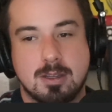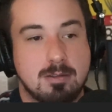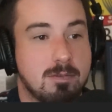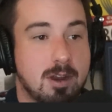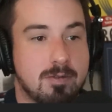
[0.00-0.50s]

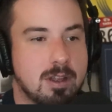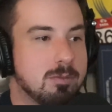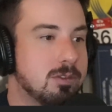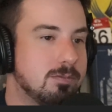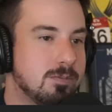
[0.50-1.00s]
Not
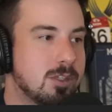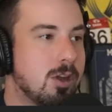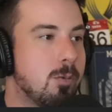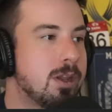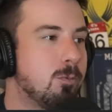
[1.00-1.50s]
available. So
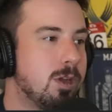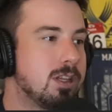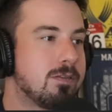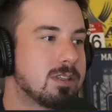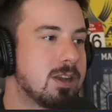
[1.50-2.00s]
I went Will
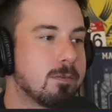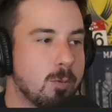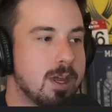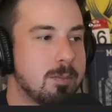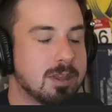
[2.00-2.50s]
Levis different
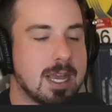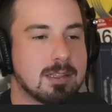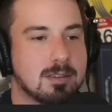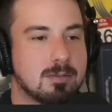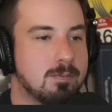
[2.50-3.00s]
way, but
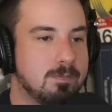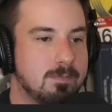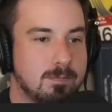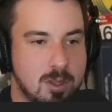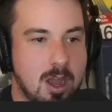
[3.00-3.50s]
that's
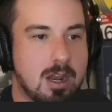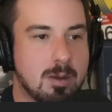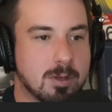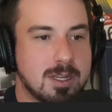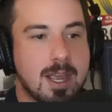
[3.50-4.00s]
not
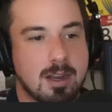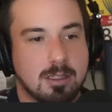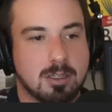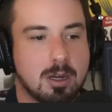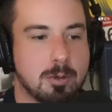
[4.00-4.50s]
number 10. I'll
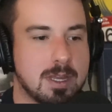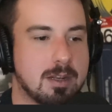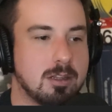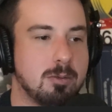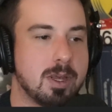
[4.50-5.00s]
talk about that
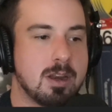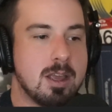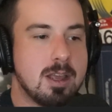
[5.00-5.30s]
in a little bit.